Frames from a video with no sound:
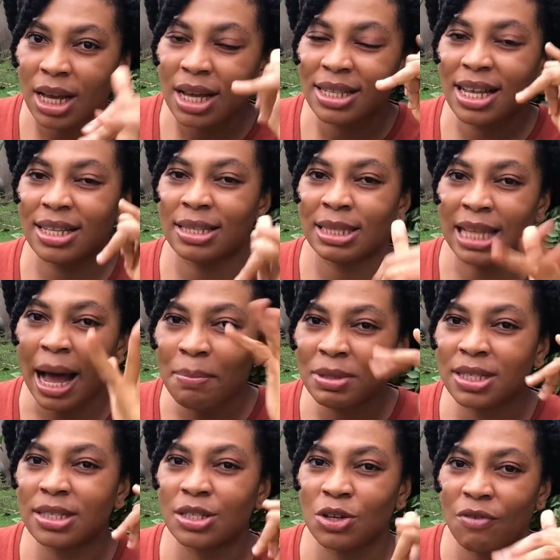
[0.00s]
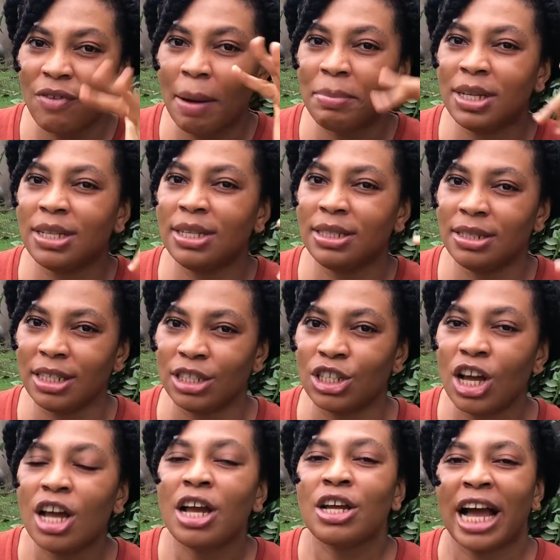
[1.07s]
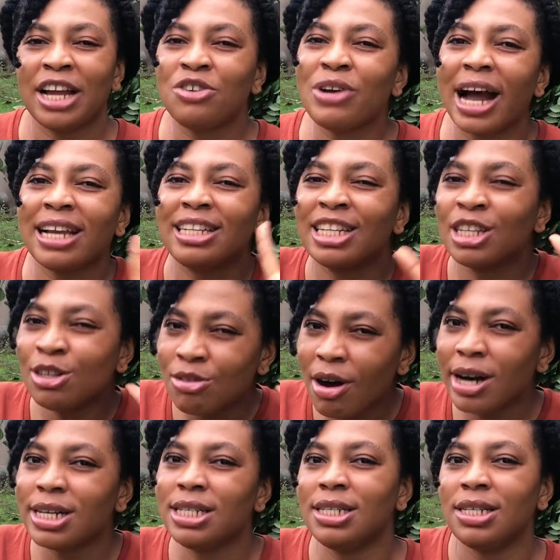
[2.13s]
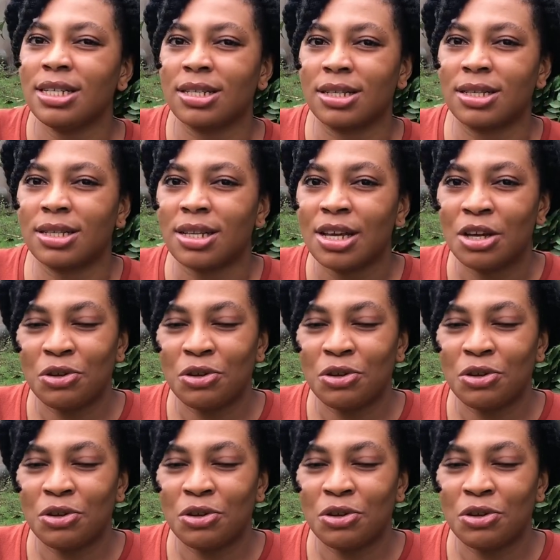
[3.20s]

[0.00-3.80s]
There's diabetes in your family lineage and you are ignoring it.